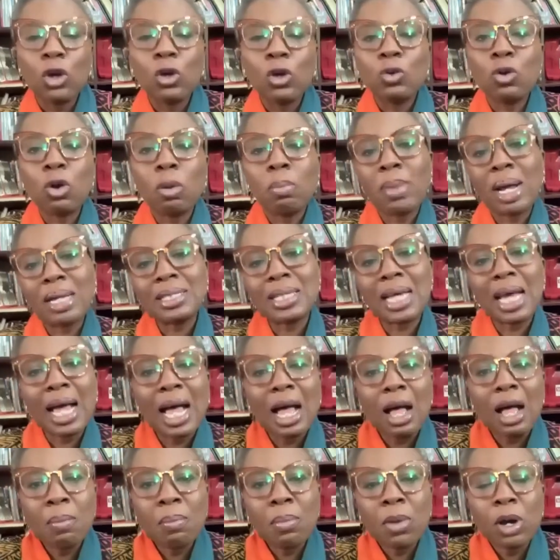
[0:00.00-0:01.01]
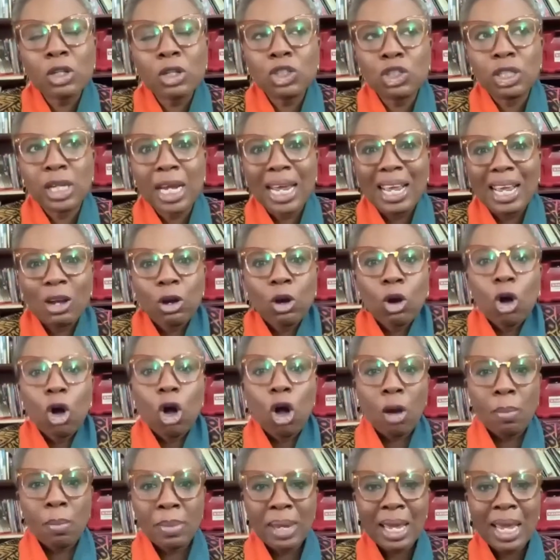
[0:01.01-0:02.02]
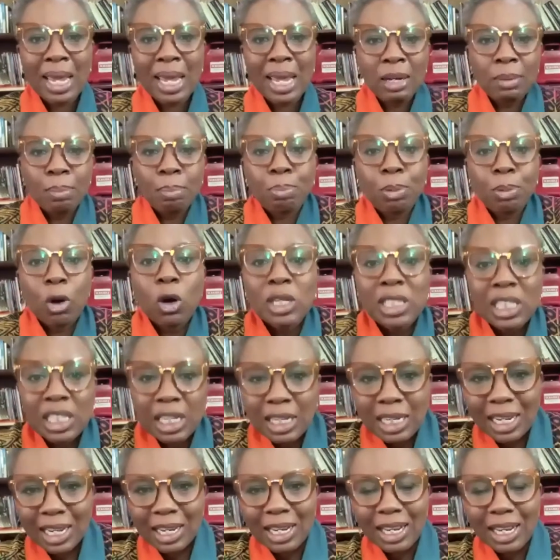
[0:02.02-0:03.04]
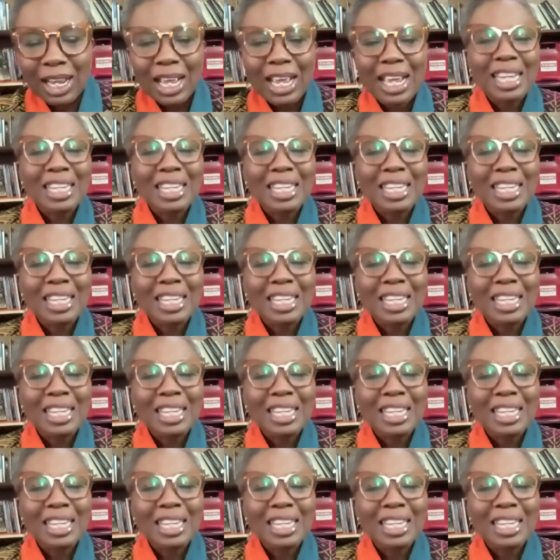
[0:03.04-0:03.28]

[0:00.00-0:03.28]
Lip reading: No matter how much they come in bodily,